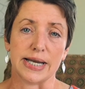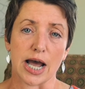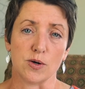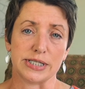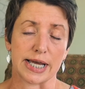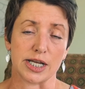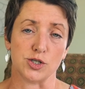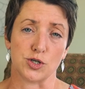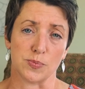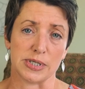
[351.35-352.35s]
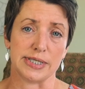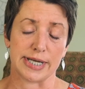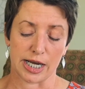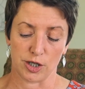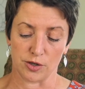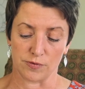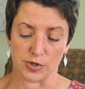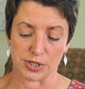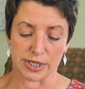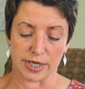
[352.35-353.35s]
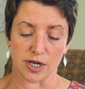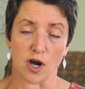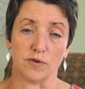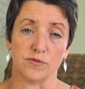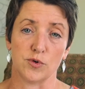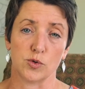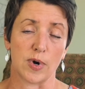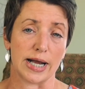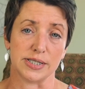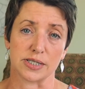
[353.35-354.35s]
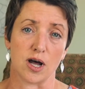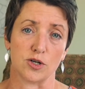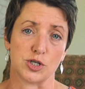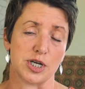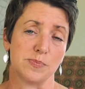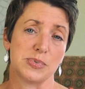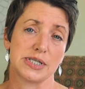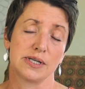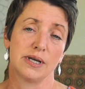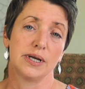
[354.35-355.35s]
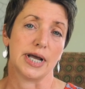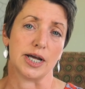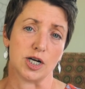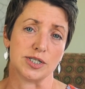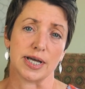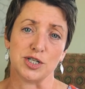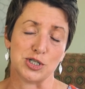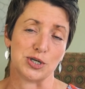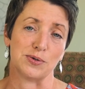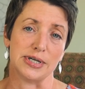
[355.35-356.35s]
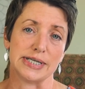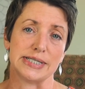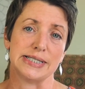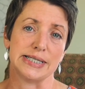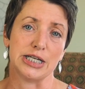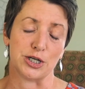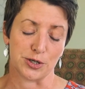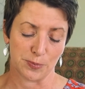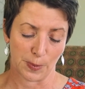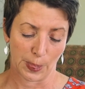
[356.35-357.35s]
and now attend Truman State University on full-ride scholarships, and our son Jude is a senior.